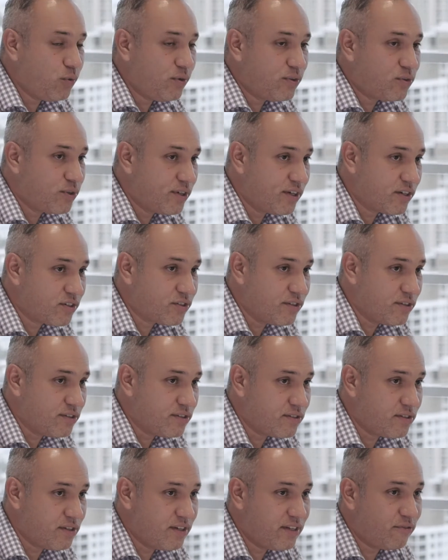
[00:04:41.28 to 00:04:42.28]

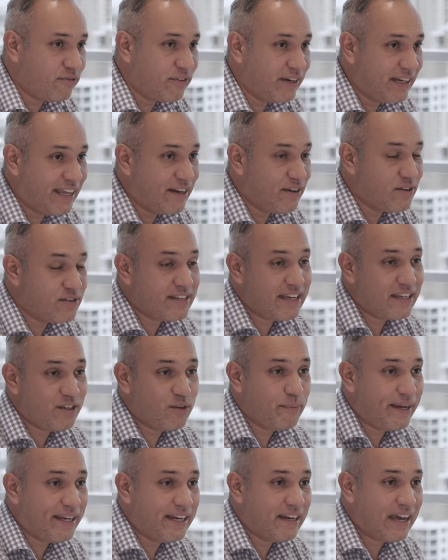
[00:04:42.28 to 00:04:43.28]
introductions to different lenders that you
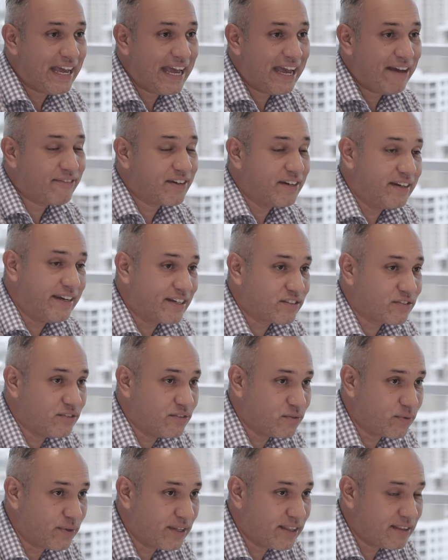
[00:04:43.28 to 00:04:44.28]
may not have
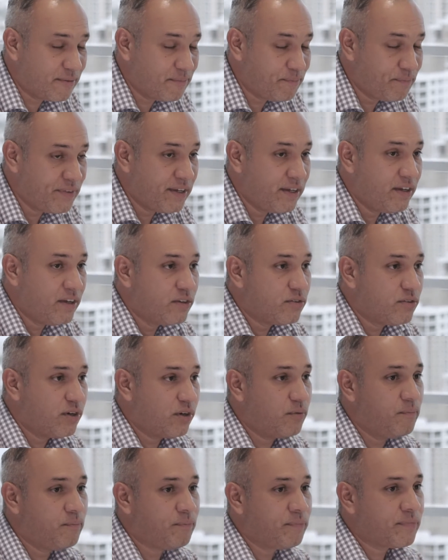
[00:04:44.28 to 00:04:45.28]
connections with.
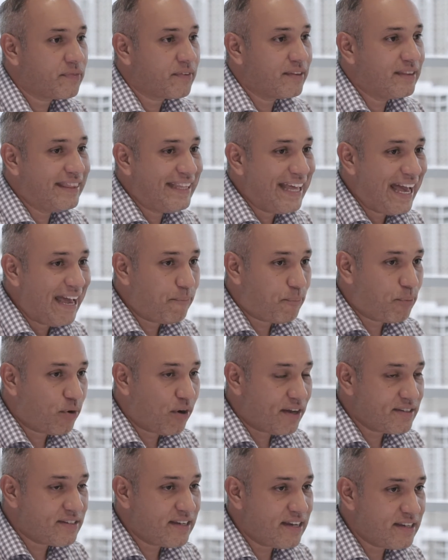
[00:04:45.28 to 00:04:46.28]
So that
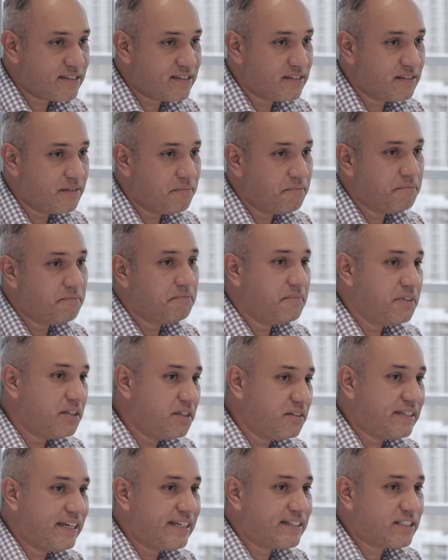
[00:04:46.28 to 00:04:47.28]
process,
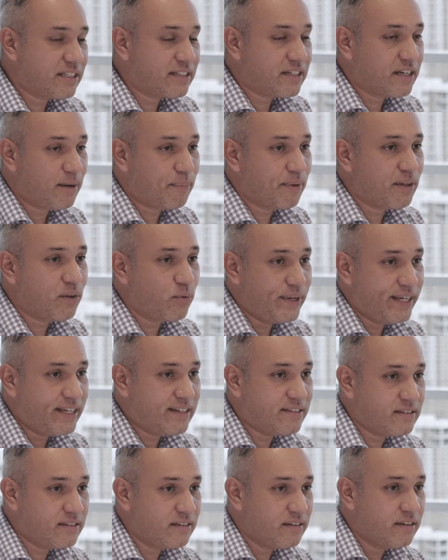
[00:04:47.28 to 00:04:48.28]
takes a couple of
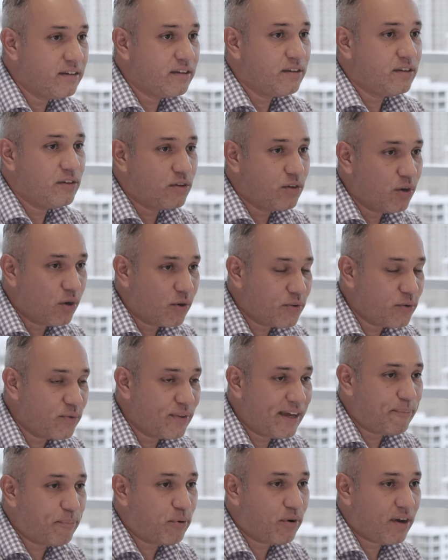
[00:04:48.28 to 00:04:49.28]
weeks. You go through
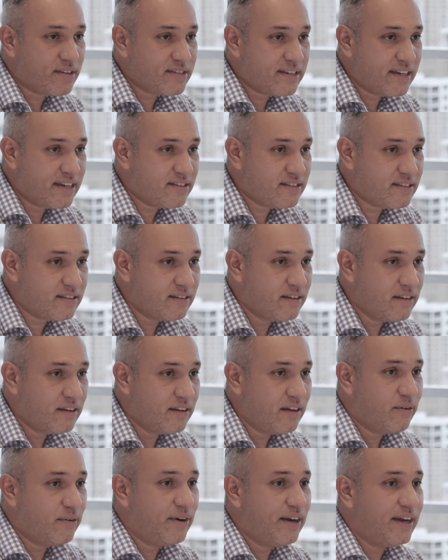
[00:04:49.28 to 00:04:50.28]
that process,
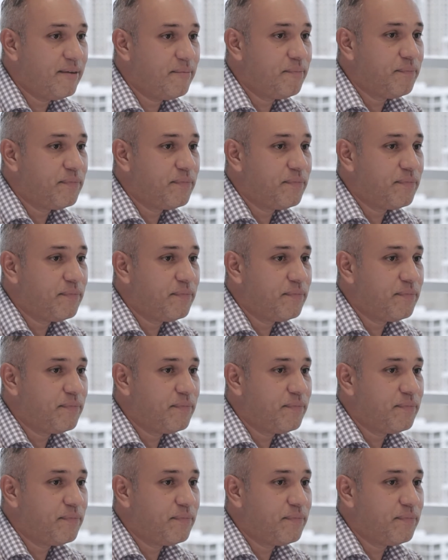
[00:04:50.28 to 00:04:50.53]
right?